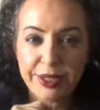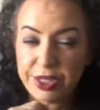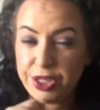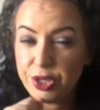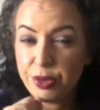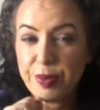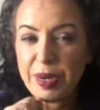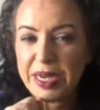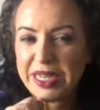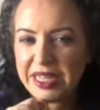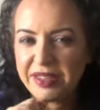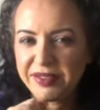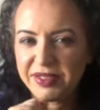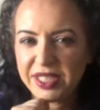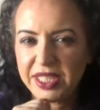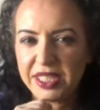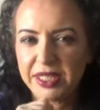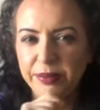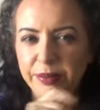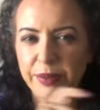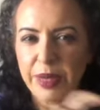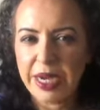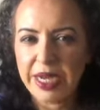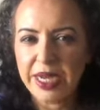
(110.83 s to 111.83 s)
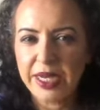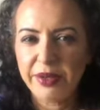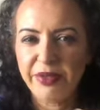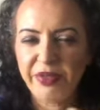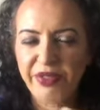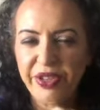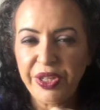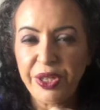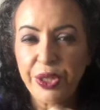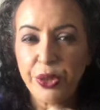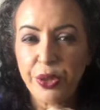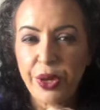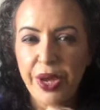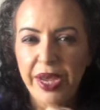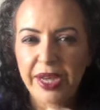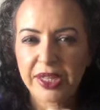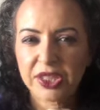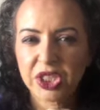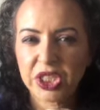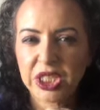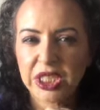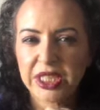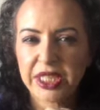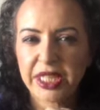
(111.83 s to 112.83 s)
You might have seen my video
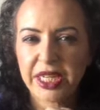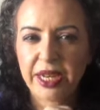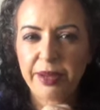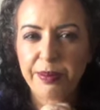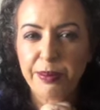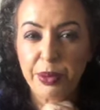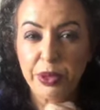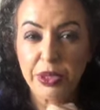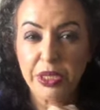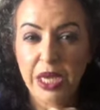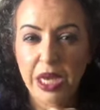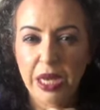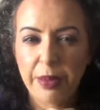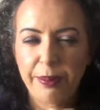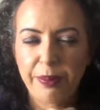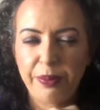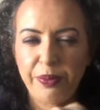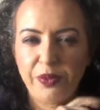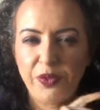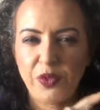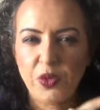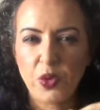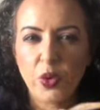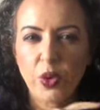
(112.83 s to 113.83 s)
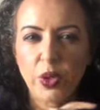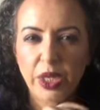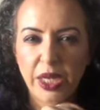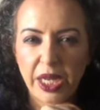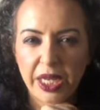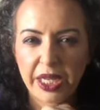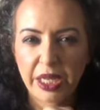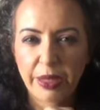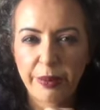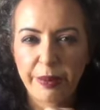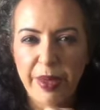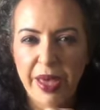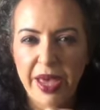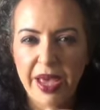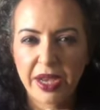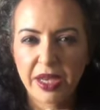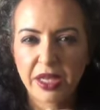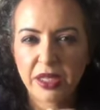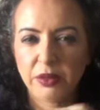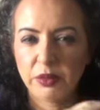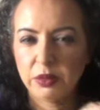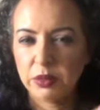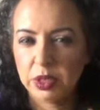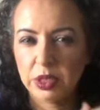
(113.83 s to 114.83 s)
actually that I put up for lucky bag,
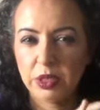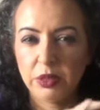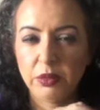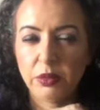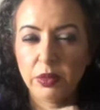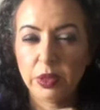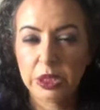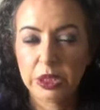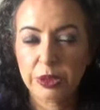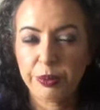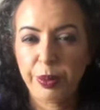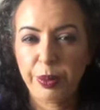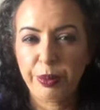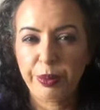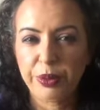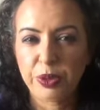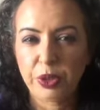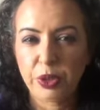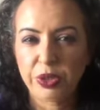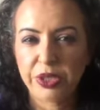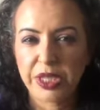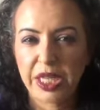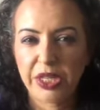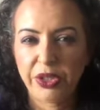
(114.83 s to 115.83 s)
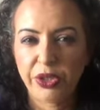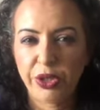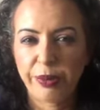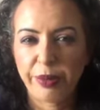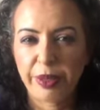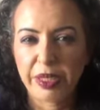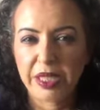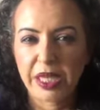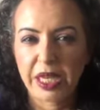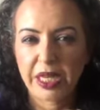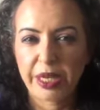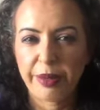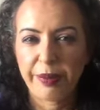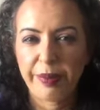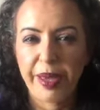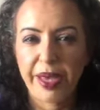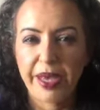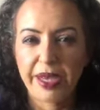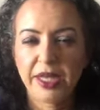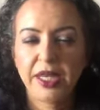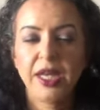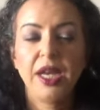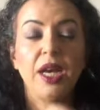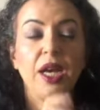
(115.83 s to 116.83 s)
what people don't tell you about lucky bag.